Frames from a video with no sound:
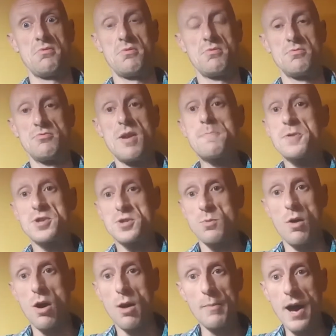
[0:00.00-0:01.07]
Ripper
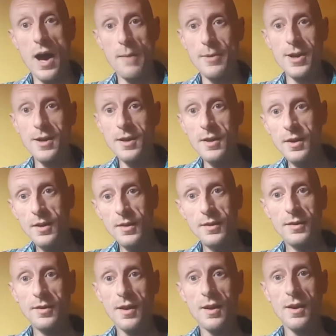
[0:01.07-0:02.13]
Swarm army,
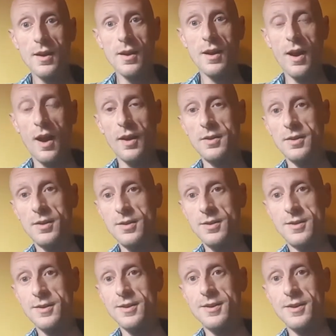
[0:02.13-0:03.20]
yeah, and
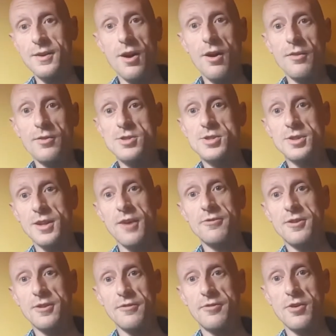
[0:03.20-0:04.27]
you all of a sudden
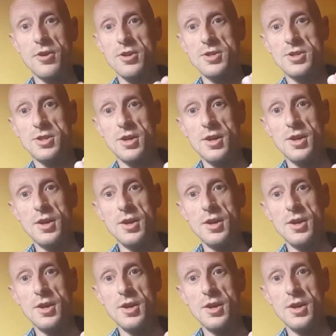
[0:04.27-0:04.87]
after the first